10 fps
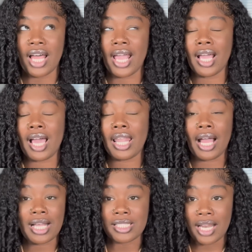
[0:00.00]
Like
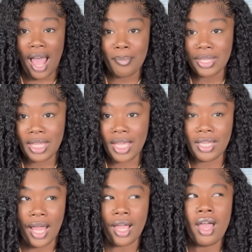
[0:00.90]
I said, I've been getting
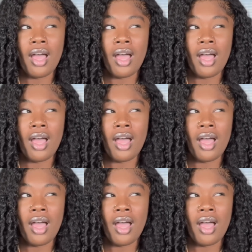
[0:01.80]
like